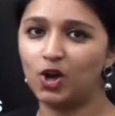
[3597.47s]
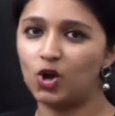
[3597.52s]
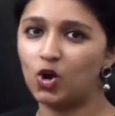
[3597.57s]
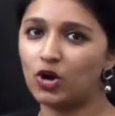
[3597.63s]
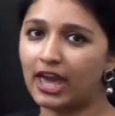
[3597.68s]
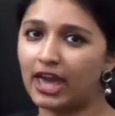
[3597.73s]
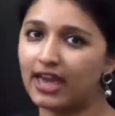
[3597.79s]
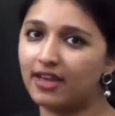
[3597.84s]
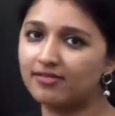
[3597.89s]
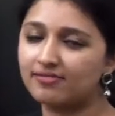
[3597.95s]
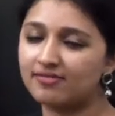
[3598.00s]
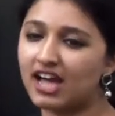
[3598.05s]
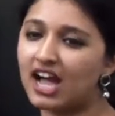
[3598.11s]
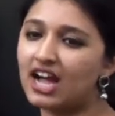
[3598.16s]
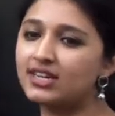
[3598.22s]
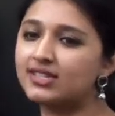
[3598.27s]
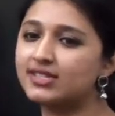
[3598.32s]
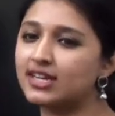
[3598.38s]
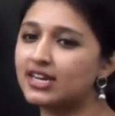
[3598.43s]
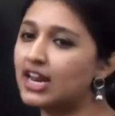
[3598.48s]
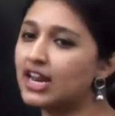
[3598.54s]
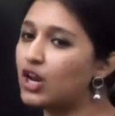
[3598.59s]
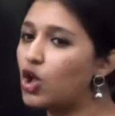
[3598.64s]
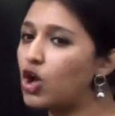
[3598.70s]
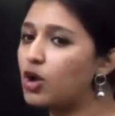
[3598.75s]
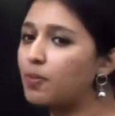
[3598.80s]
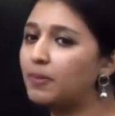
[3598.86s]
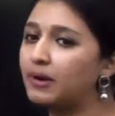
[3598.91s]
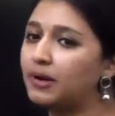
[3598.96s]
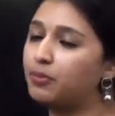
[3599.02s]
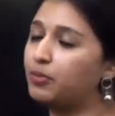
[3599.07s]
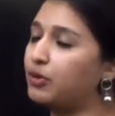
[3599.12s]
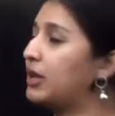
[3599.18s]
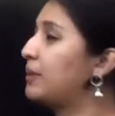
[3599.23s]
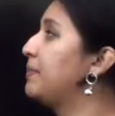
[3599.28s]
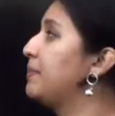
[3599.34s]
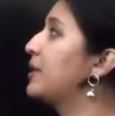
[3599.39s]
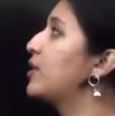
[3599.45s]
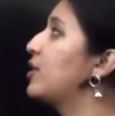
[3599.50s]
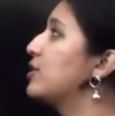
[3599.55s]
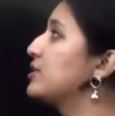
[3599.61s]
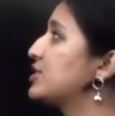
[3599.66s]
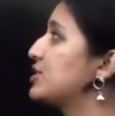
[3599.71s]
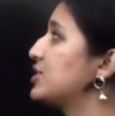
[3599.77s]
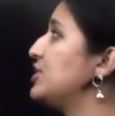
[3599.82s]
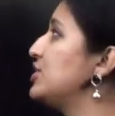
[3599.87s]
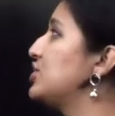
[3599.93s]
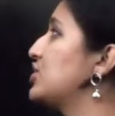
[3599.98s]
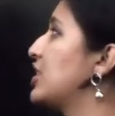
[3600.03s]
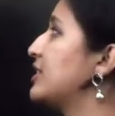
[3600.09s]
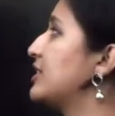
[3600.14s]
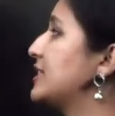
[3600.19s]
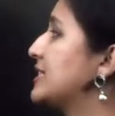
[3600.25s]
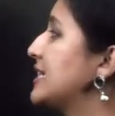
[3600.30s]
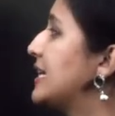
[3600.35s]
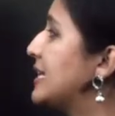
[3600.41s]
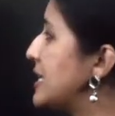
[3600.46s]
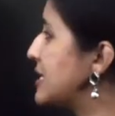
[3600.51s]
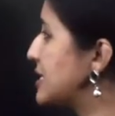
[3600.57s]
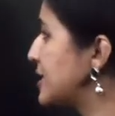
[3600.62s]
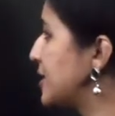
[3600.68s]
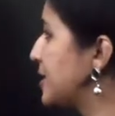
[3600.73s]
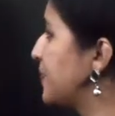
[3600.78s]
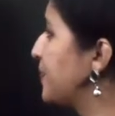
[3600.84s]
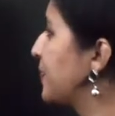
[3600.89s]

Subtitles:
Okay, answer na lock panna poran because Nishant said it.